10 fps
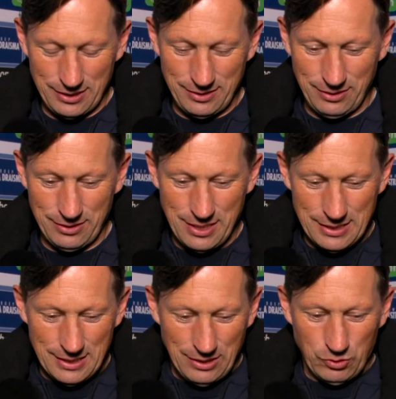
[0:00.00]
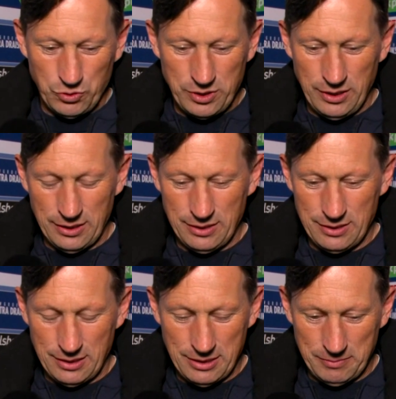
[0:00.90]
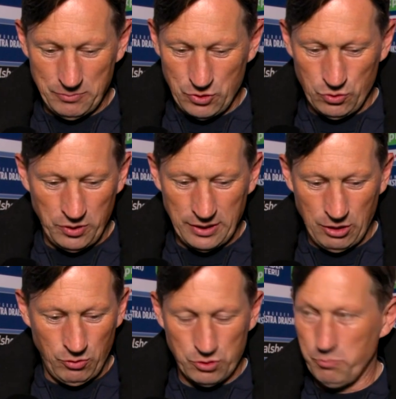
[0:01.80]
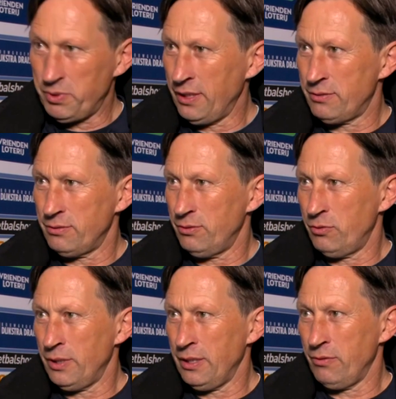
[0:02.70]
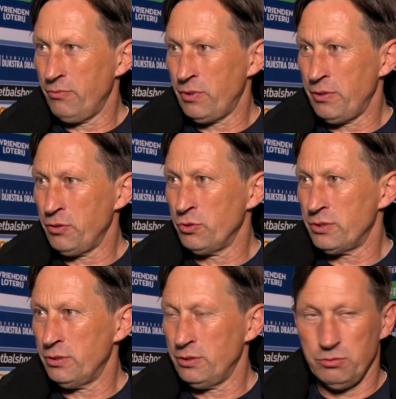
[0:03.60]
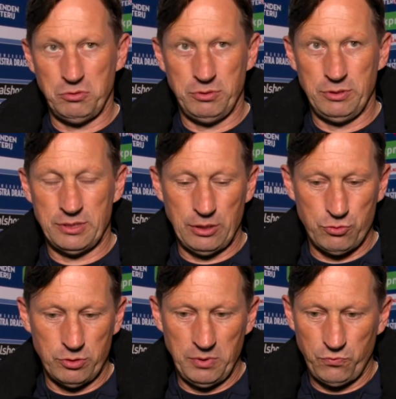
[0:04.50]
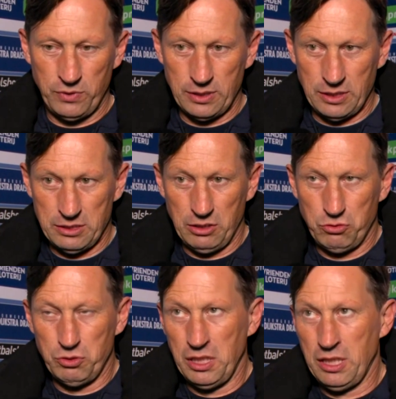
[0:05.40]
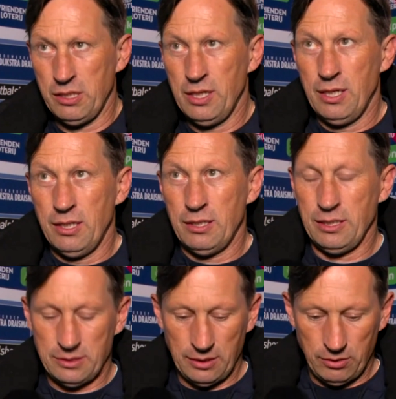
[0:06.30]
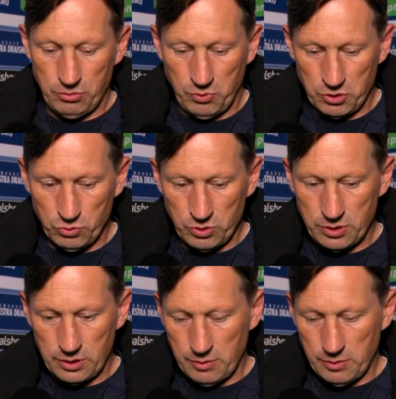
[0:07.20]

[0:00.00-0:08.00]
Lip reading: I think Guti and Joey, they also played already very good in the central midfield. I think it was good.